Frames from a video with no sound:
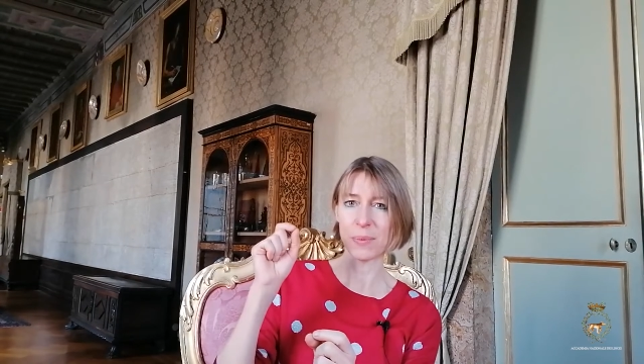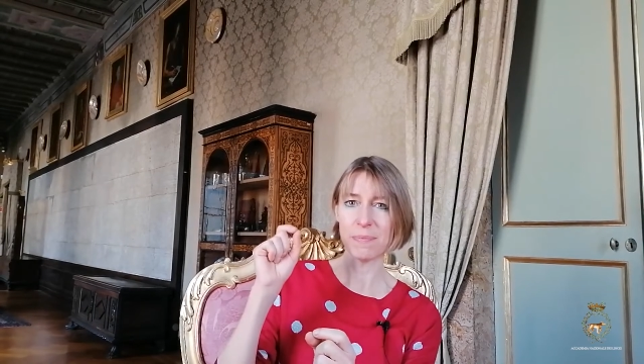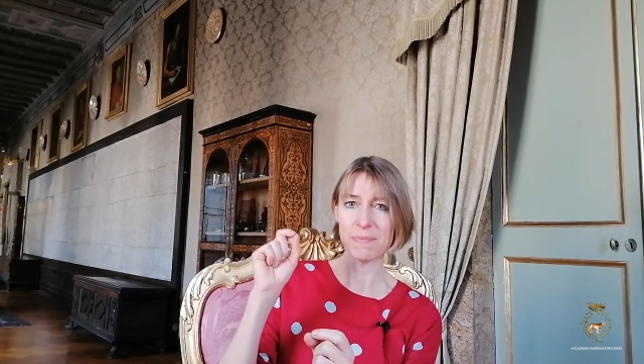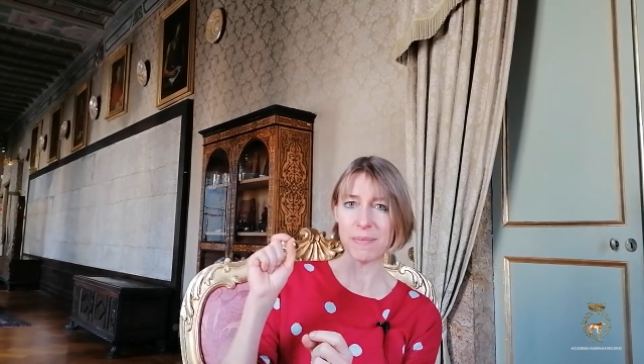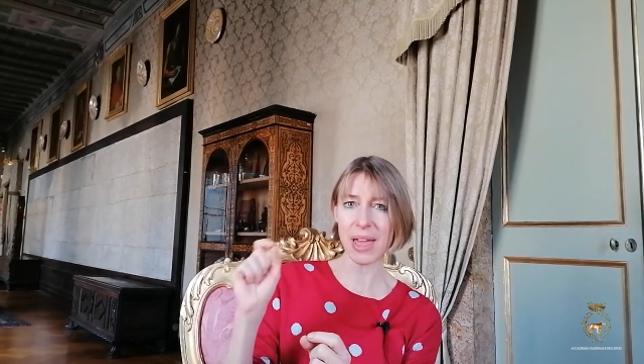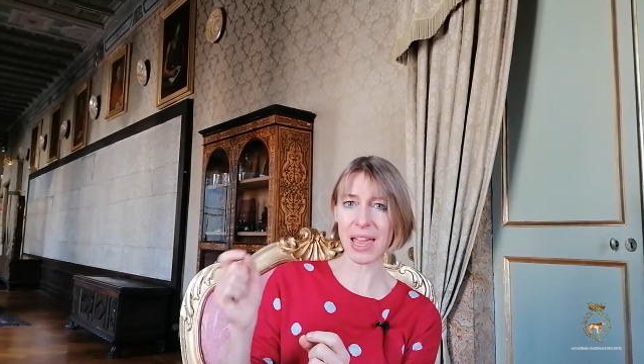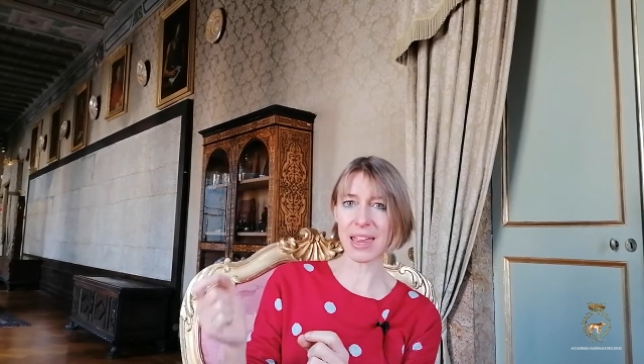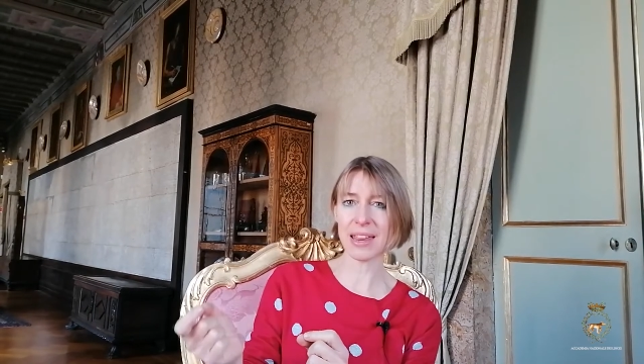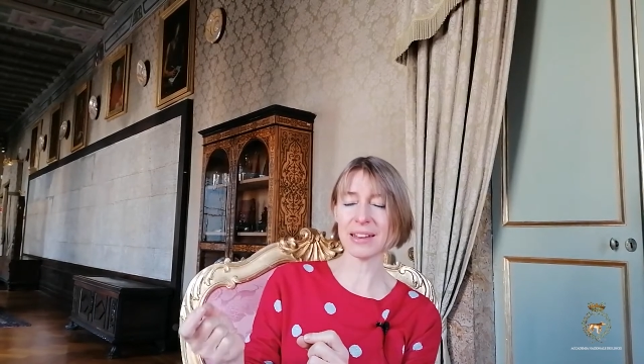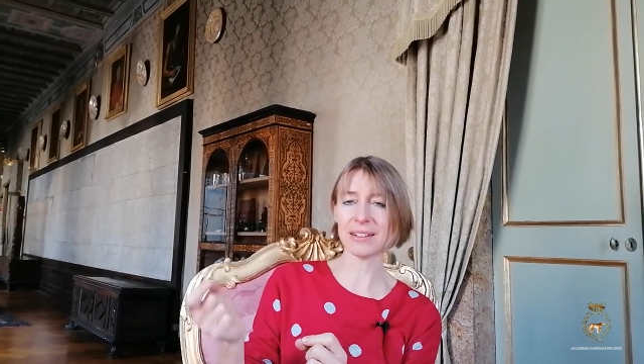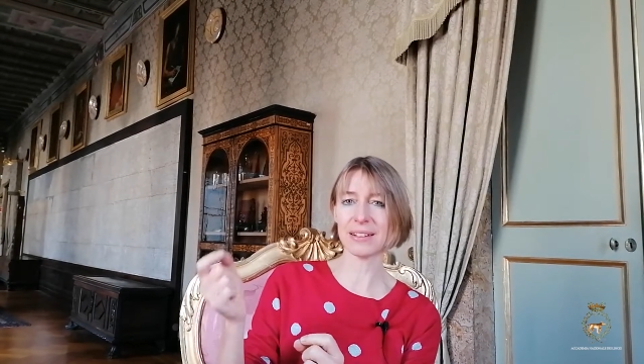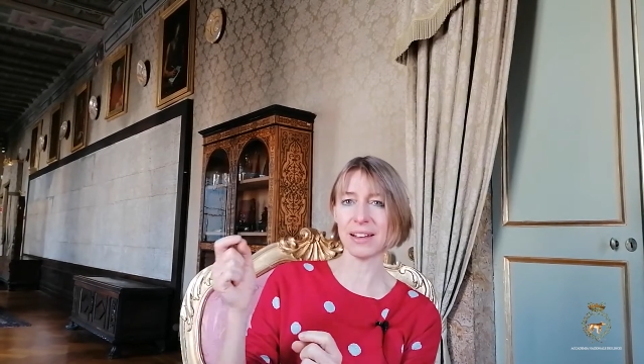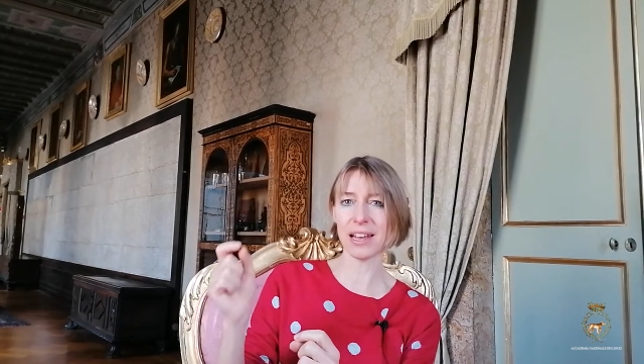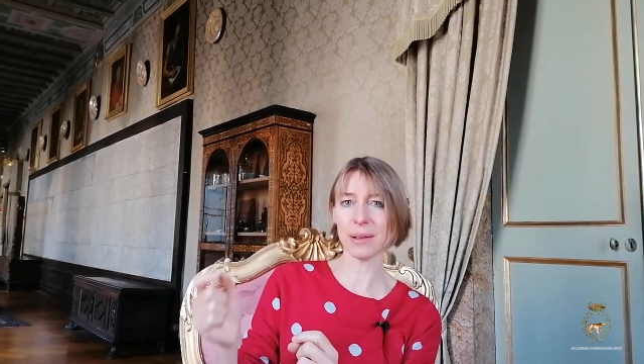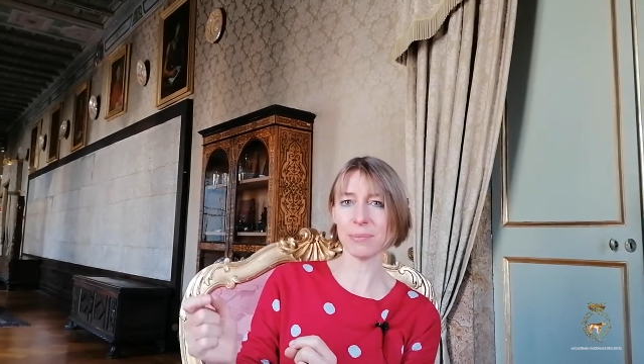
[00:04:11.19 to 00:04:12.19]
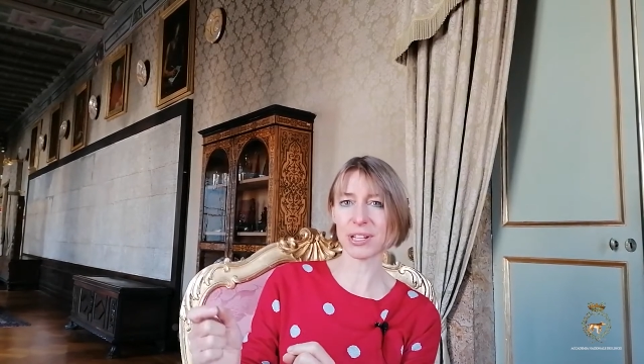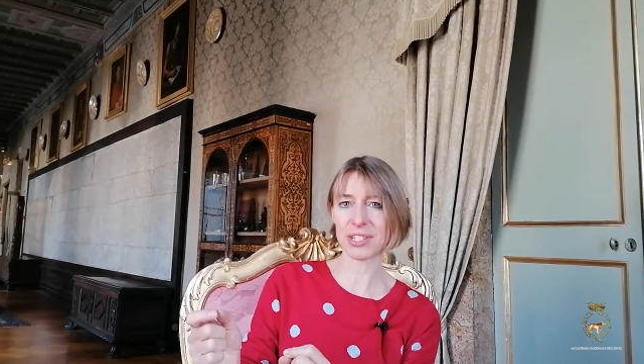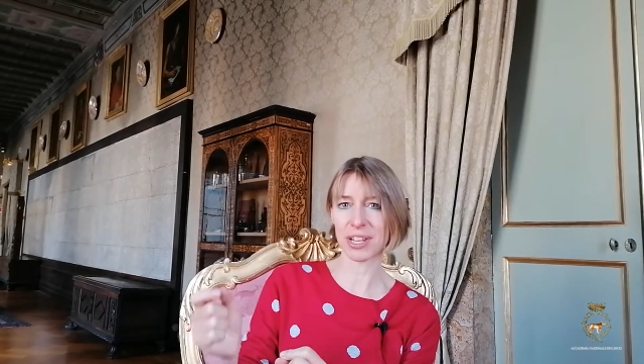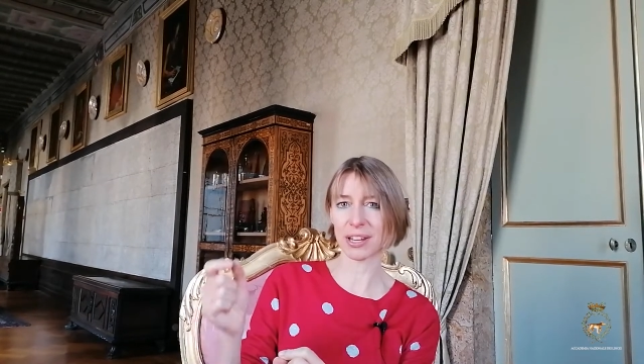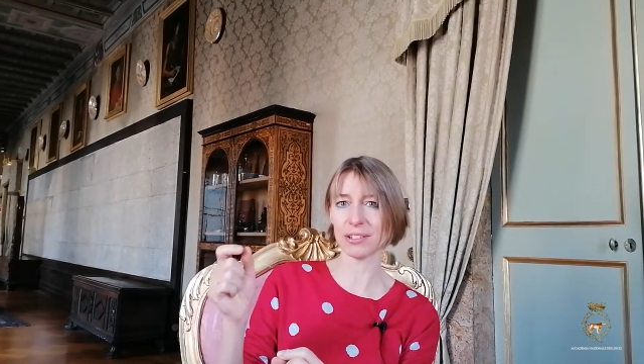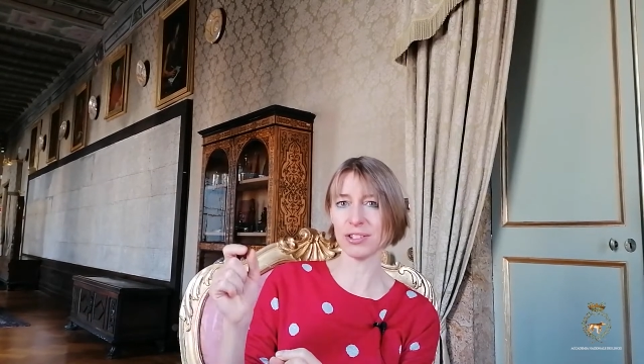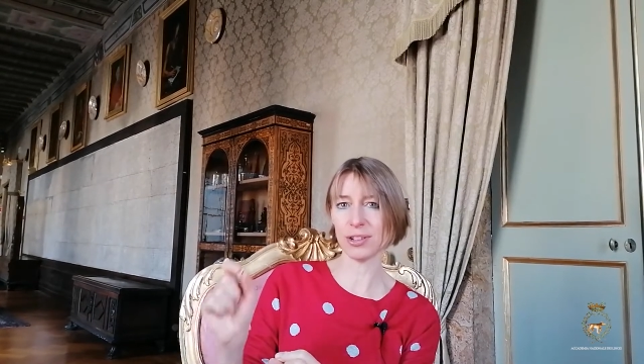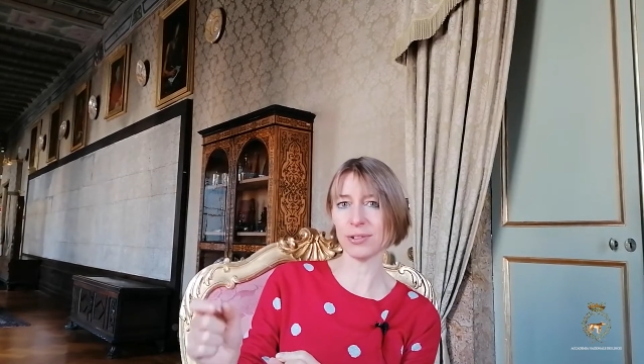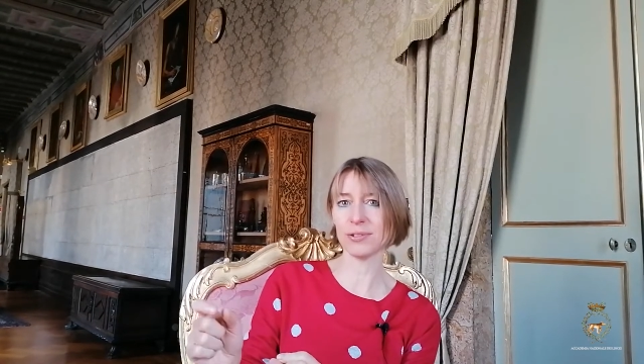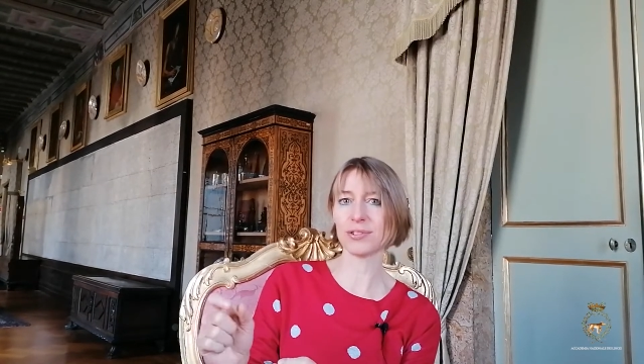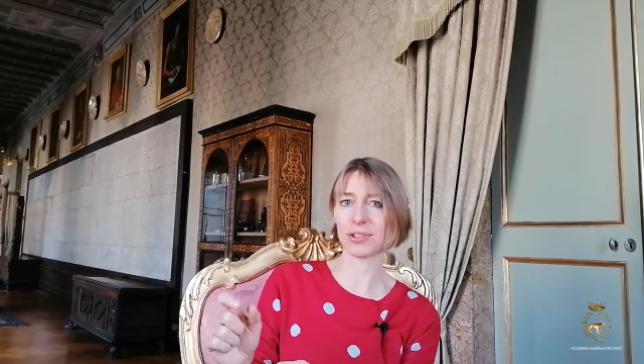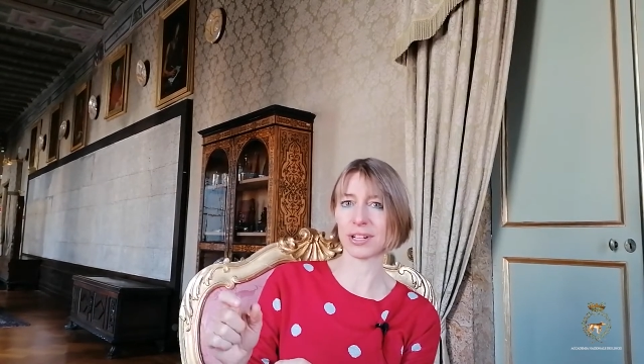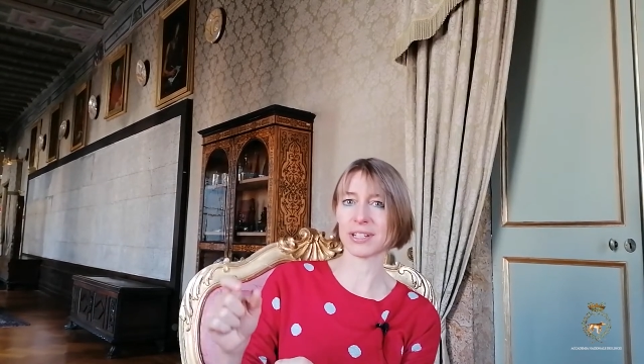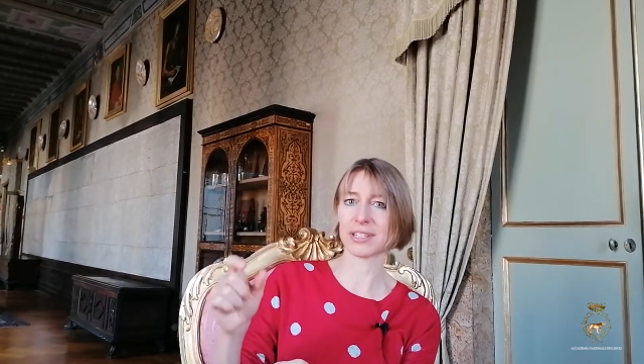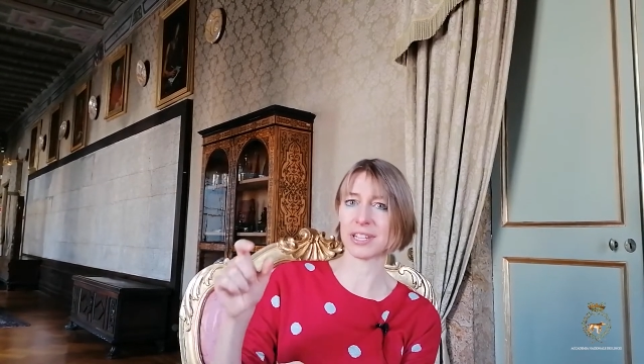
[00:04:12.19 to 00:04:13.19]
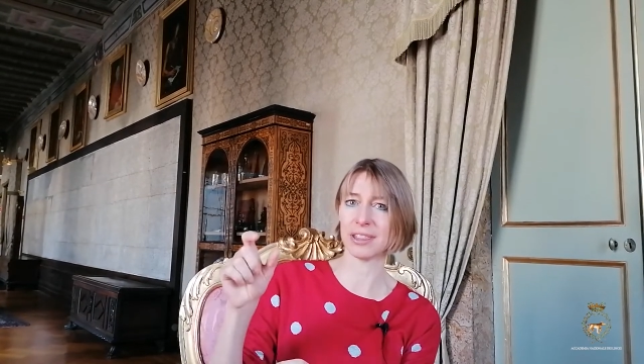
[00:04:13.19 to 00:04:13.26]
main limiting nutrient